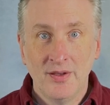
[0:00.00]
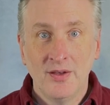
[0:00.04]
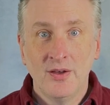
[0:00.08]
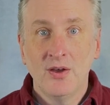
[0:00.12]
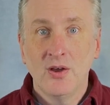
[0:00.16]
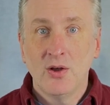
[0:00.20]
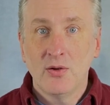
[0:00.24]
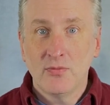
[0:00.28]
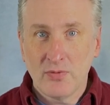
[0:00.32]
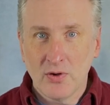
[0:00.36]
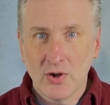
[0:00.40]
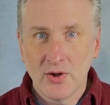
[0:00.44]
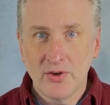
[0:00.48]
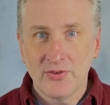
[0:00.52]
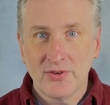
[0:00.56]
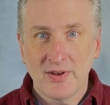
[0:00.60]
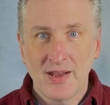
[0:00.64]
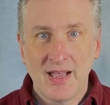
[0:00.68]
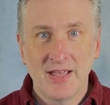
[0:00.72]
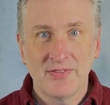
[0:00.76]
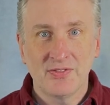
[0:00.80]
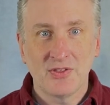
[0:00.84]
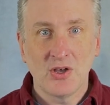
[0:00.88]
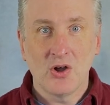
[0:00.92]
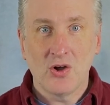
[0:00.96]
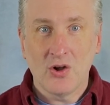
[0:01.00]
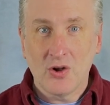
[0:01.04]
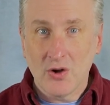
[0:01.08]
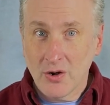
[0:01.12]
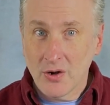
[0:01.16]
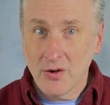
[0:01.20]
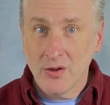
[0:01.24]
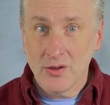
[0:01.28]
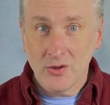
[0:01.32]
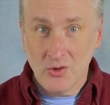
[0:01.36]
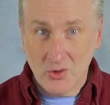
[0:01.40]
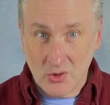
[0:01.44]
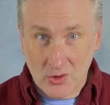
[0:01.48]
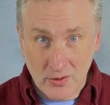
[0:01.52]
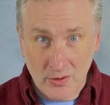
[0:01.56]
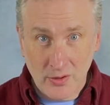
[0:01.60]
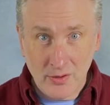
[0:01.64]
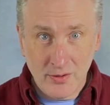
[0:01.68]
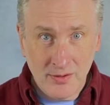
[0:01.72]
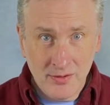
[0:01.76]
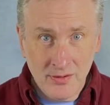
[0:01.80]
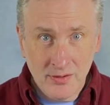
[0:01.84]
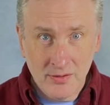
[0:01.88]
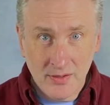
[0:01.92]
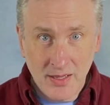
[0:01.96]
First at the
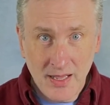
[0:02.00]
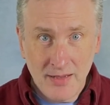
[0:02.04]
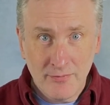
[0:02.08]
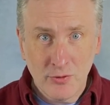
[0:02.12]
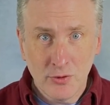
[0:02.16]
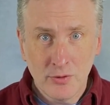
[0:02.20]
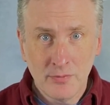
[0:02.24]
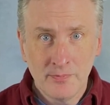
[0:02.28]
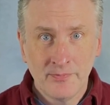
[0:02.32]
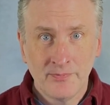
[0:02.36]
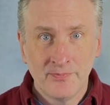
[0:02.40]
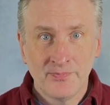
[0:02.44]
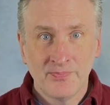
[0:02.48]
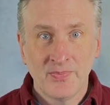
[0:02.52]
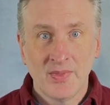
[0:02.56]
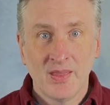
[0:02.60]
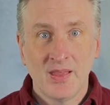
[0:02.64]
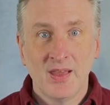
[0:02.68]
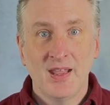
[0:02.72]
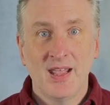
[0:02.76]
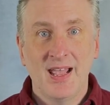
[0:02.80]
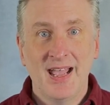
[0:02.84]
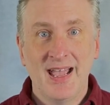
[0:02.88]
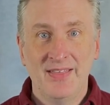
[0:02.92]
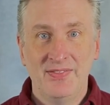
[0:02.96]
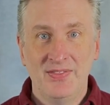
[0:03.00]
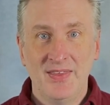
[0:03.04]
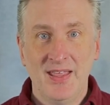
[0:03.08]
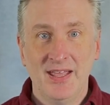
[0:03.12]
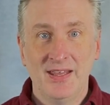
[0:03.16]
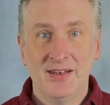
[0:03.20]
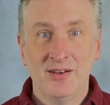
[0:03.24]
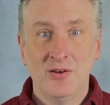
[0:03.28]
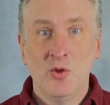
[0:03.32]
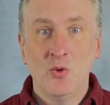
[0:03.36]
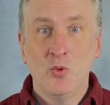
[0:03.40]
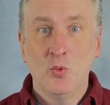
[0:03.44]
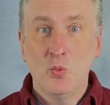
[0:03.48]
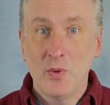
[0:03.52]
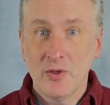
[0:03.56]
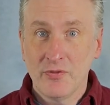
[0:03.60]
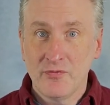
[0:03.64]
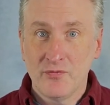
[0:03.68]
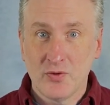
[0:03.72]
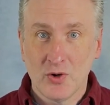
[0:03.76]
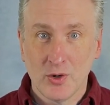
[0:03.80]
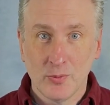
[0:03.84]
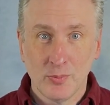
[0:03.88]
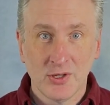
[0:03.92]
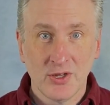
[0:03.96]
aural level, and then with
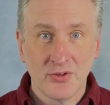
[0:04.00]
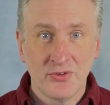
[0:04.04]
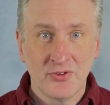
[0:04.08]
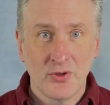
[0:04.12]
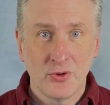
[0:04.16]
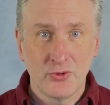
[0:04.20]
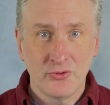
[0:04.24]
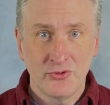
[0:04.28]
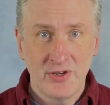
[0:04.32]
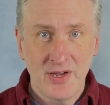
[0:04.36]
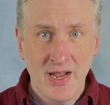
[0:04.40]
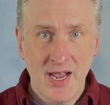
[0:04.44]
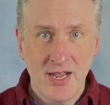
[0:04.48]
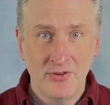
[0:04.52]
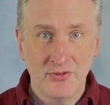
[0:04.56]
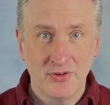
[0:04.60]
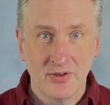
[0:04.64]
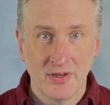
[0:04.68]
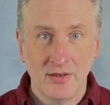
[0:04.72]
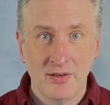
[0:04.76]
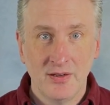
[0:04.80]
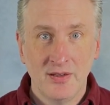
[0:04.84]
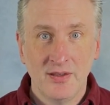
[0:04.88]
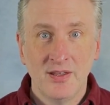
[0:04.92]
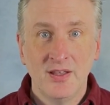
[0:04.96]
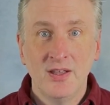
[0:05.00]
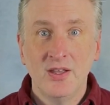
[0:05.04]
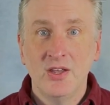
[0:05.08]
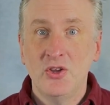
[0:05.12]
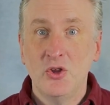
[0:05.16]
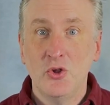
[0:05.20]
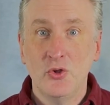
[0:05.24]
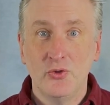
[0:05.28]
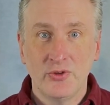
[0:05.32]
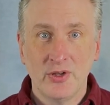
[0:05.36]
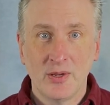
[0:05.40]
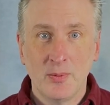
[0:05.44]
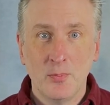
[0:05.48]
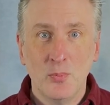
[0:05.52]
verbal association, using